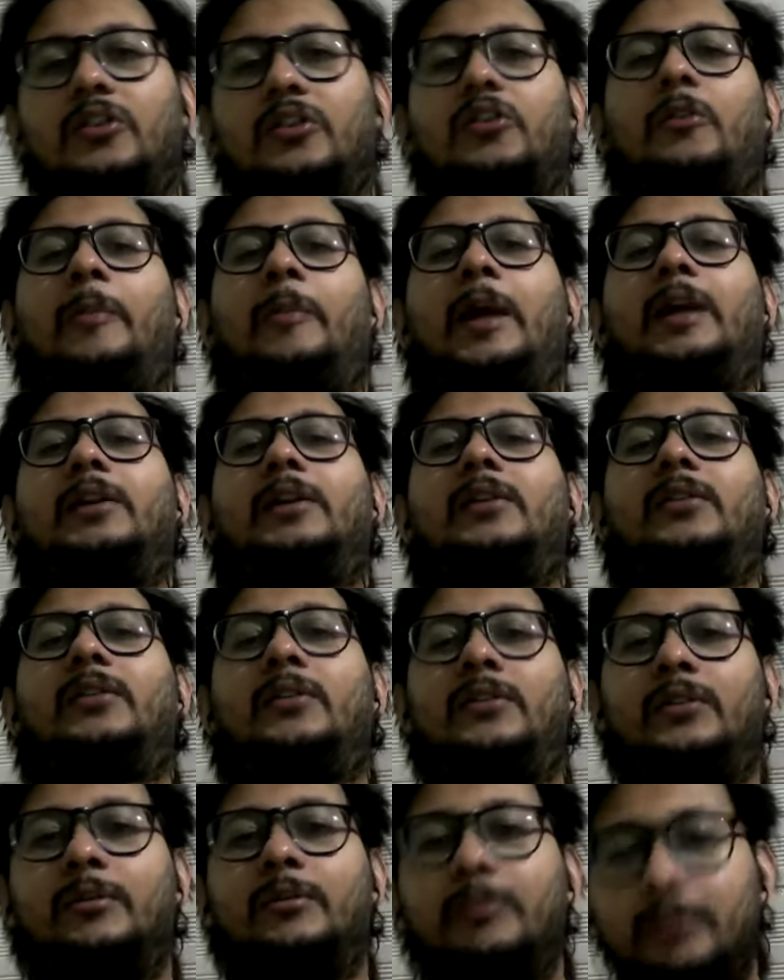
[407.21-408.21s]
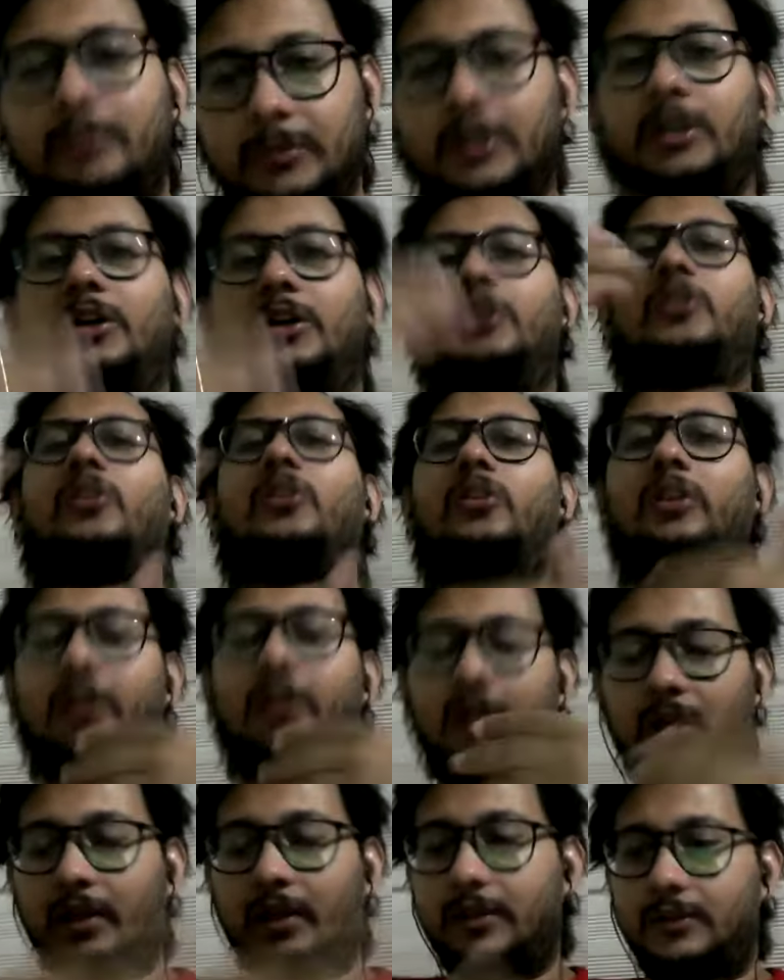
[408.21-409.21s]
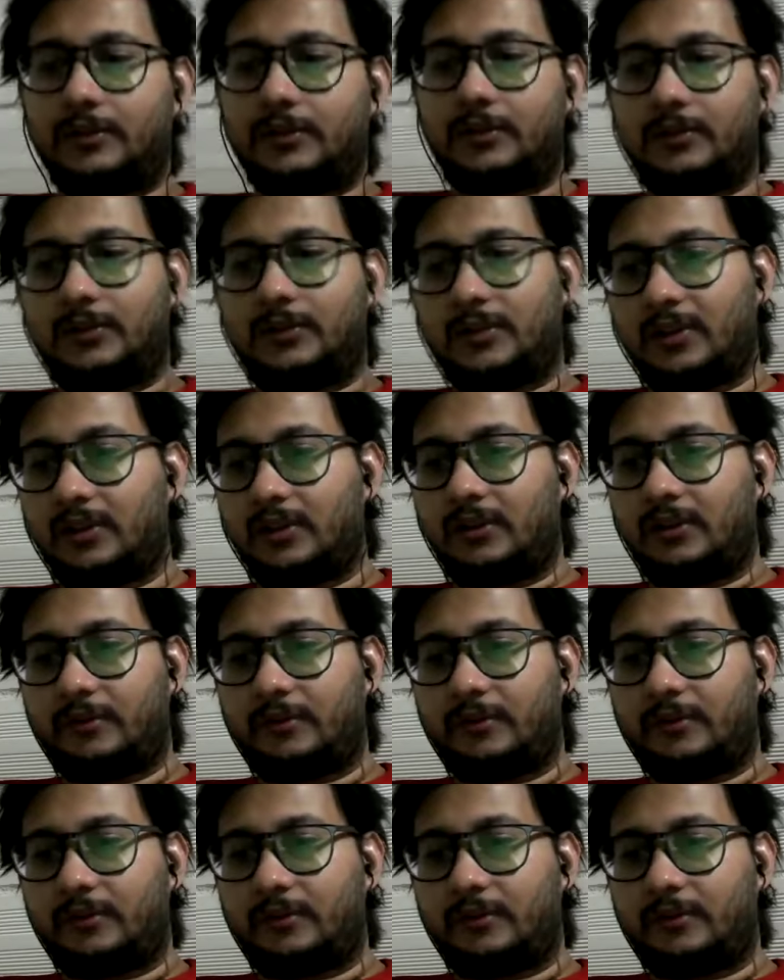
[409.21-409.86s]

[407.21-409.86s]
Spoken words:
Romanticism took its